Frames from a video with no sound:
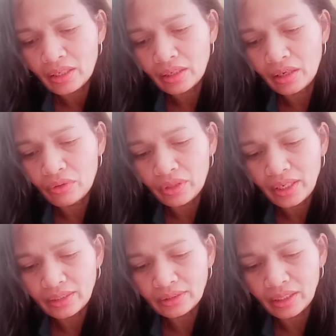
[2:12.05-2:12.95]
The Lord
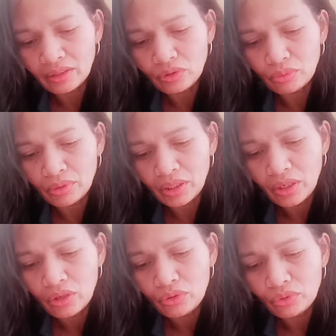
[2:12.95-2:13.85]
has said to me,
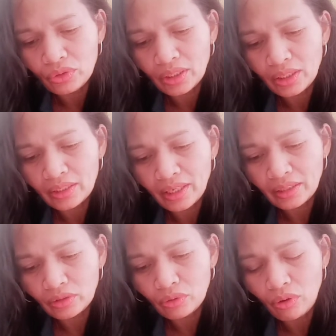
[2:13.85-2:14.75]
you shall not
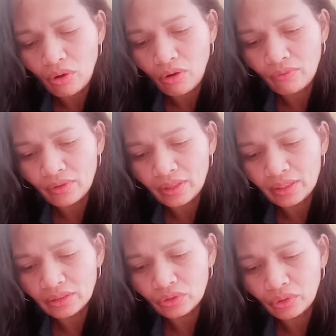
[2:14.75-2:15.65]
go over
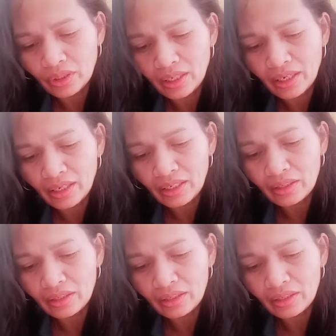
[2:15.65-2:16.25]
this Jordan.